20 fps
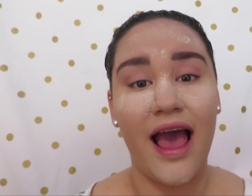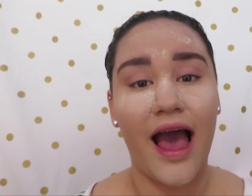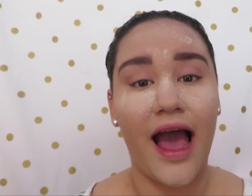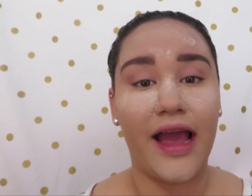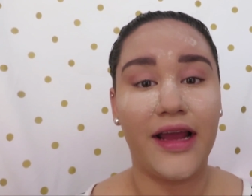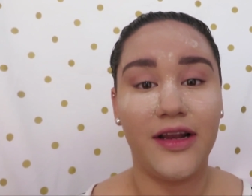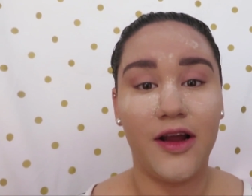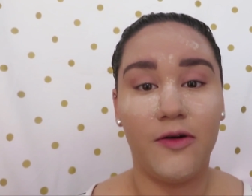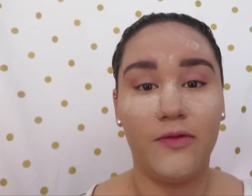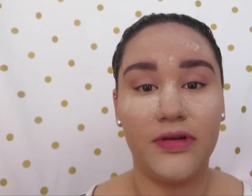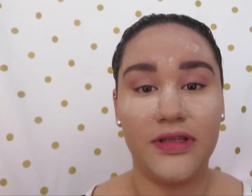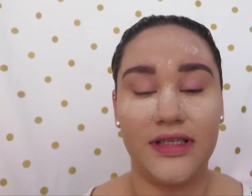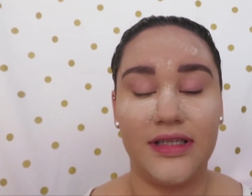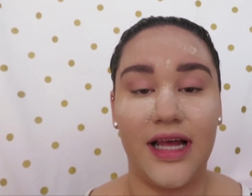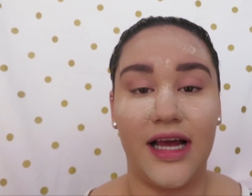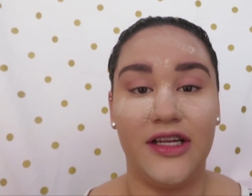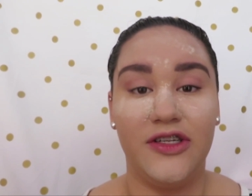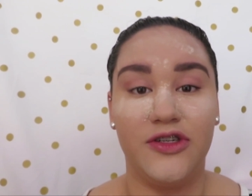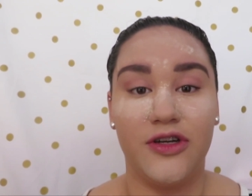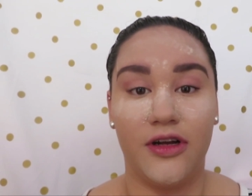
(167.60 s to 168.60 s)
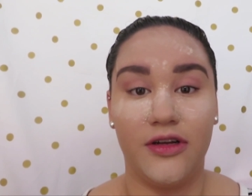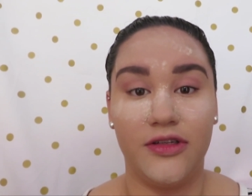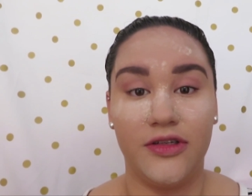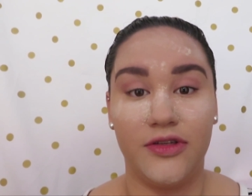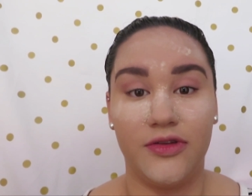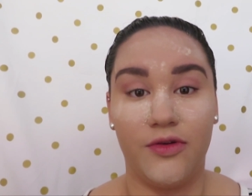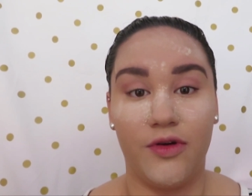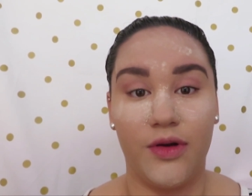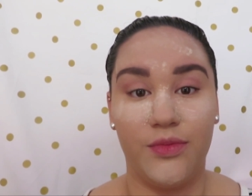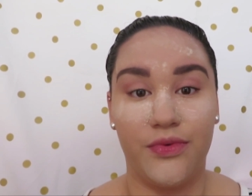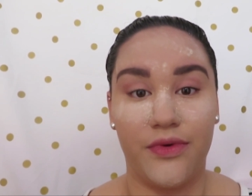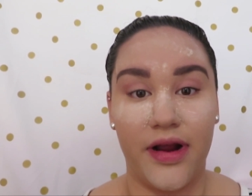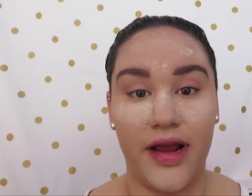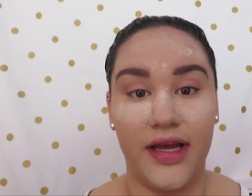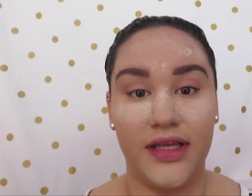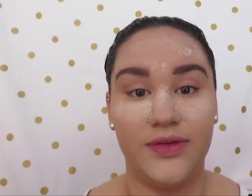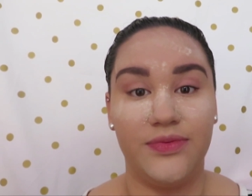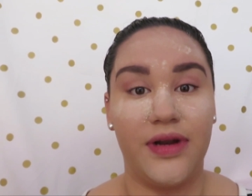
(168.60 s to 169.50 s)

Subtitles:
I know it's not drugstore brands,